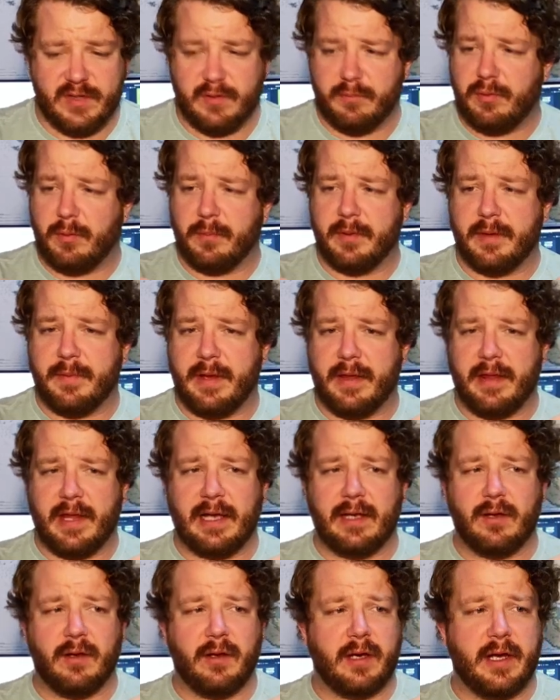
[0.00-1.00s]
probably about that
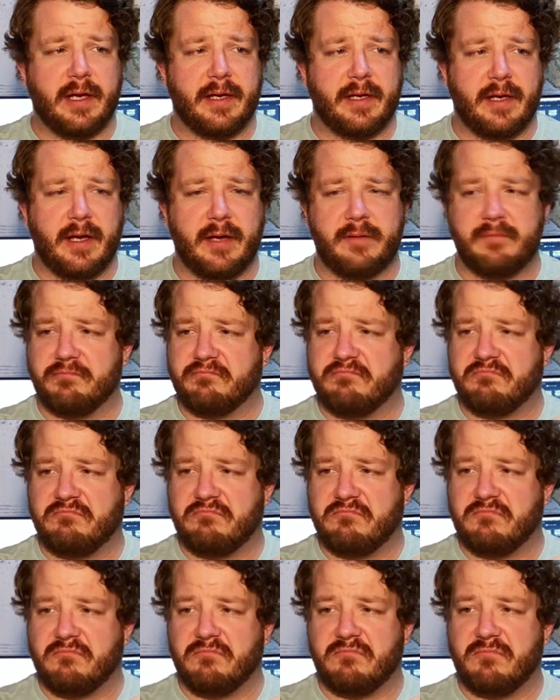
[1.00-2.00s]
long, I don't know,
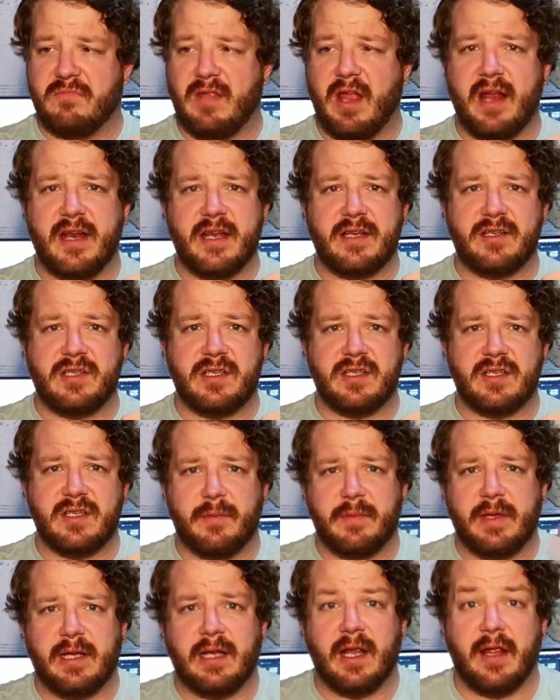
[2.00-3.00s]
9 inches,
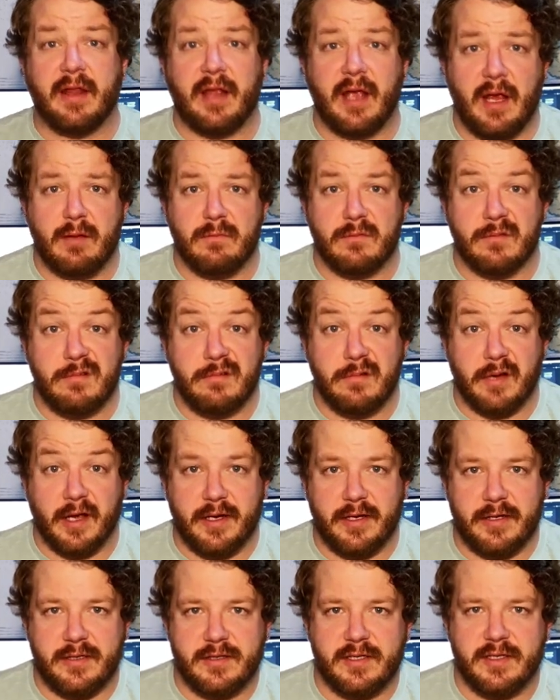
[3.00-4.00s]
something like that. Ooh, 9
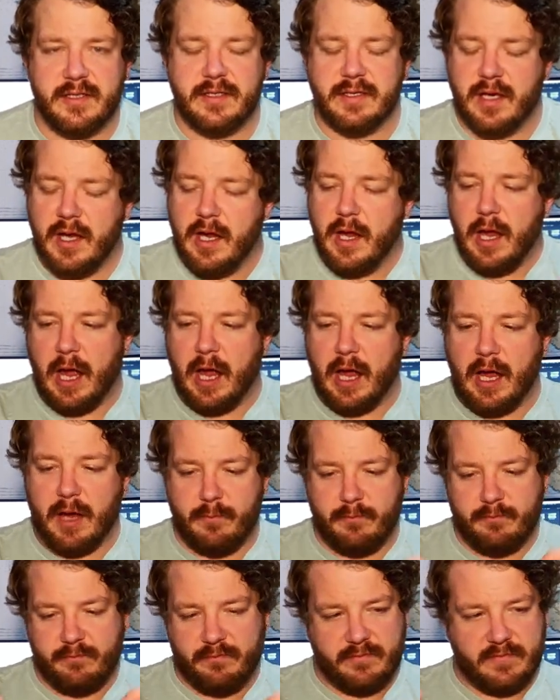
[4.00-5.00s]
inches.
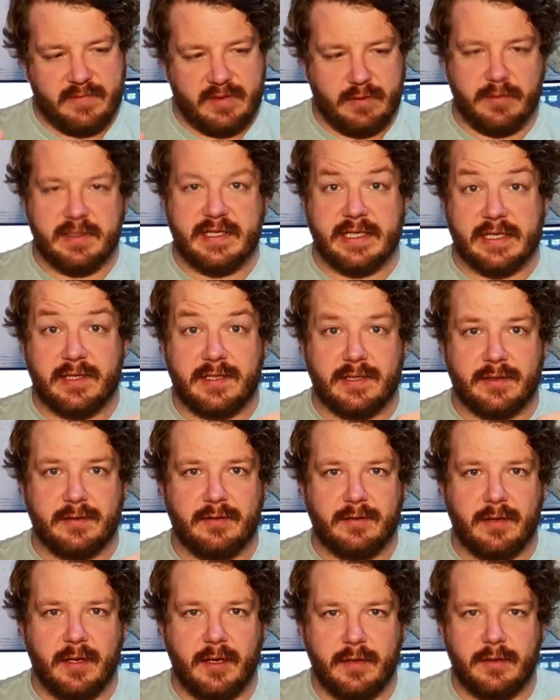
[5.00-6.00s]
So a
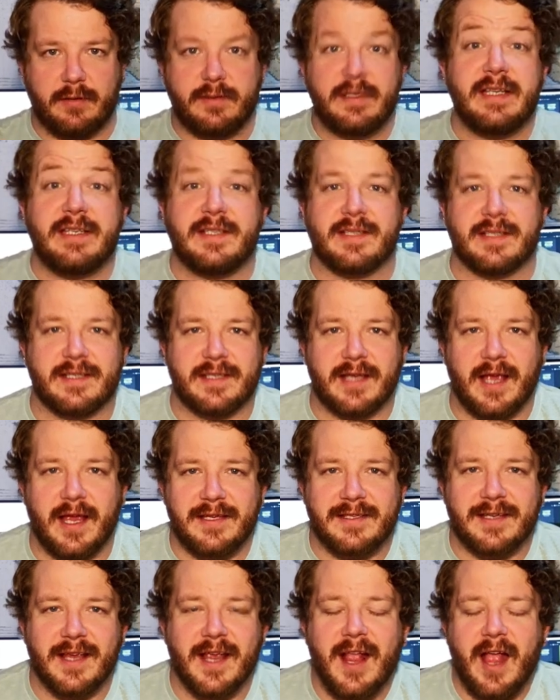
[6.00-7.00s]
decent
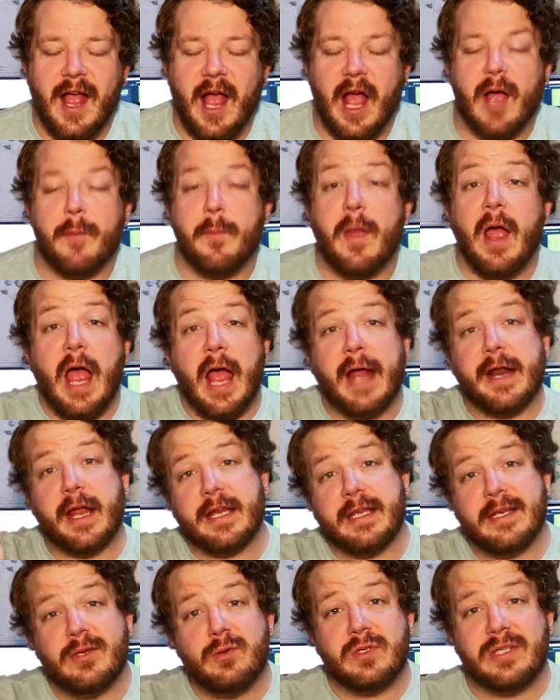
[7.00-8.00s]
size. And I
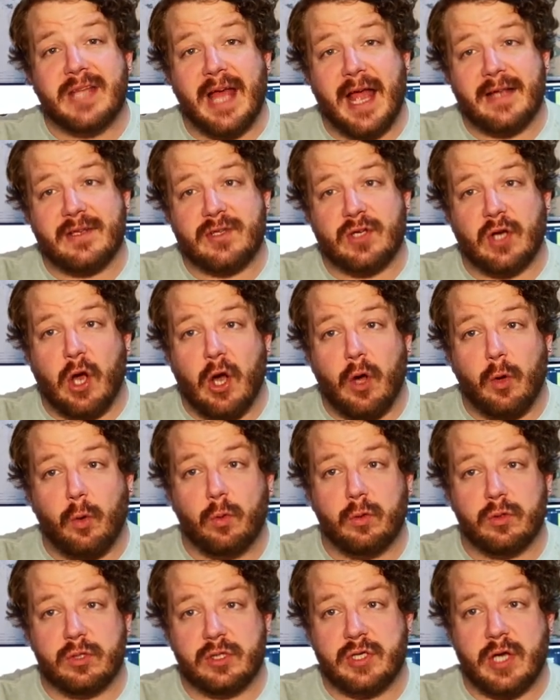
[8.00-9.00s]
used that to
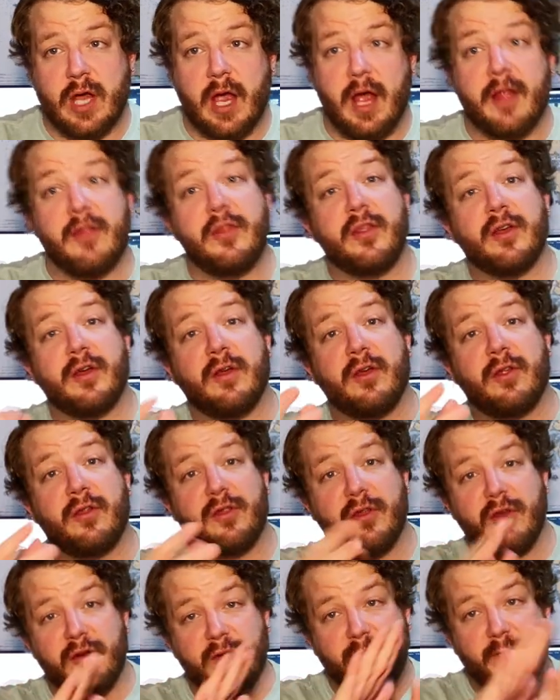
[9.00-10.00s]
hold
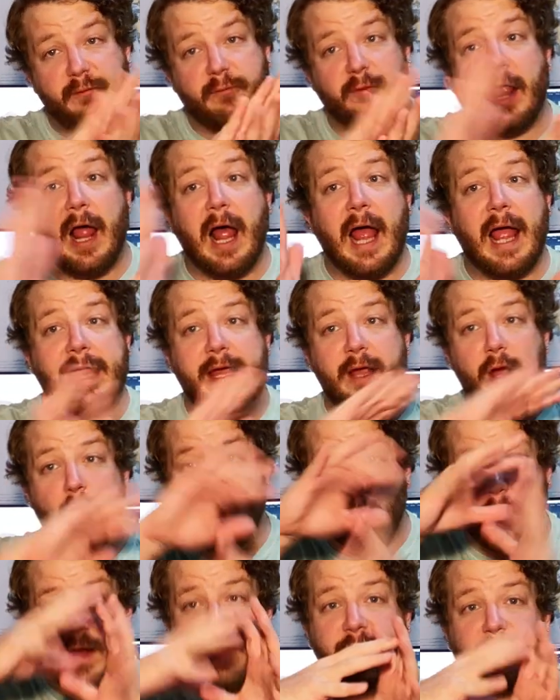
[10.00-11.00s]
the fly
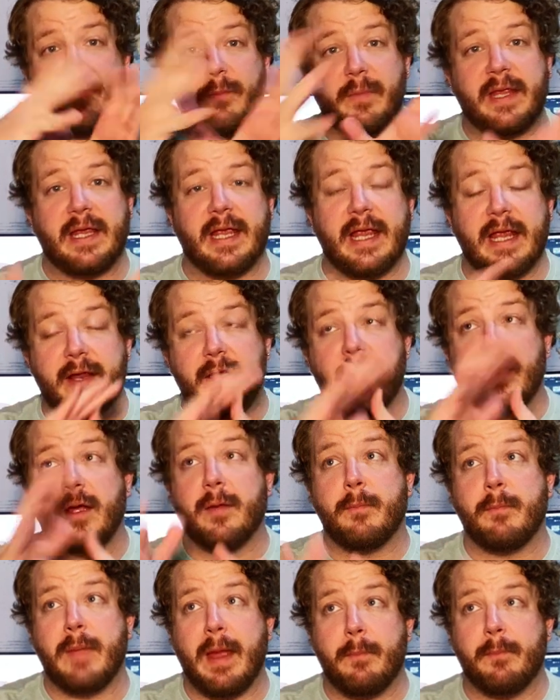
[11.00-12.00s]
away from the inner
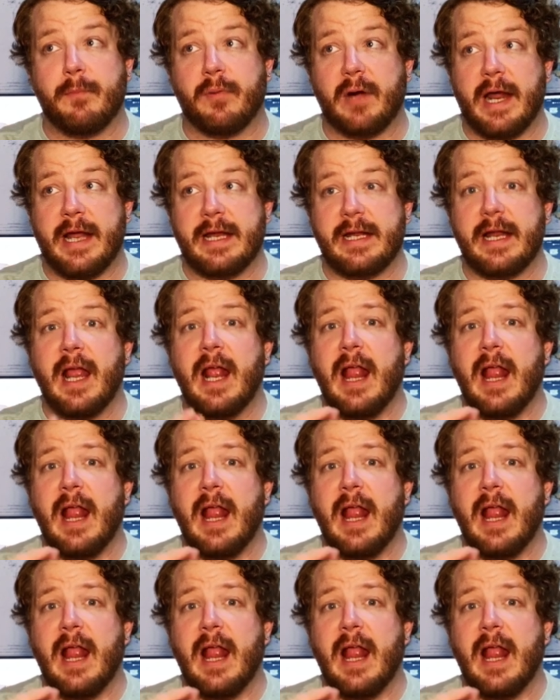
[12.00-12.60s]
membrane.